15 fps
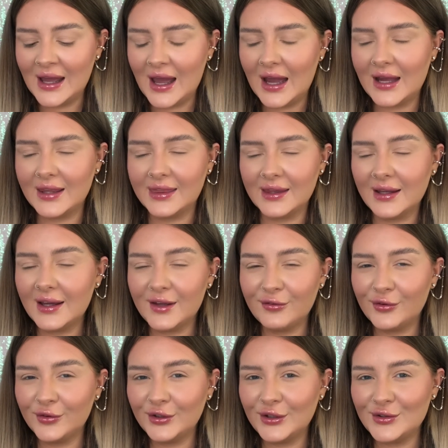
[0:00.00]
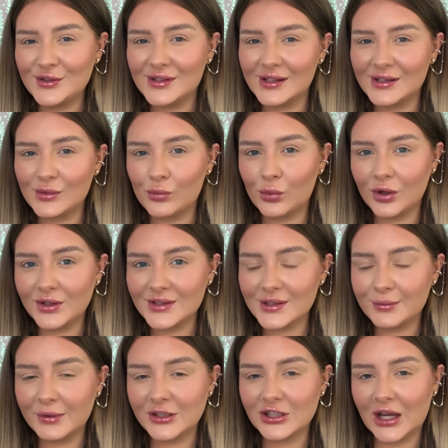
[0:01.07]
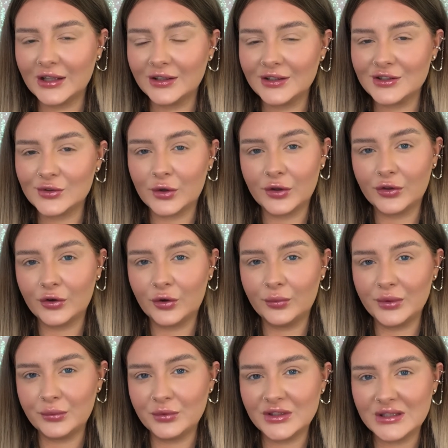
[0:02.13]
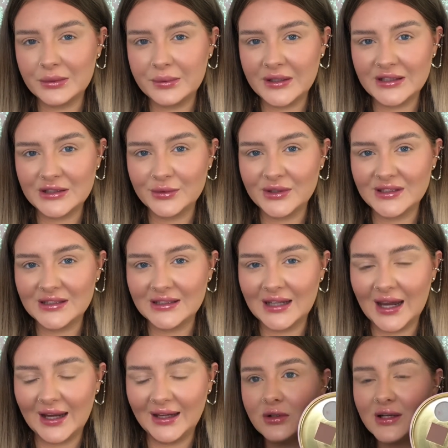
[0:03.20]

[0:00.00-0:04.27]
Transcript: I think I've only used this once on my channel, so I thought we would dip into it today.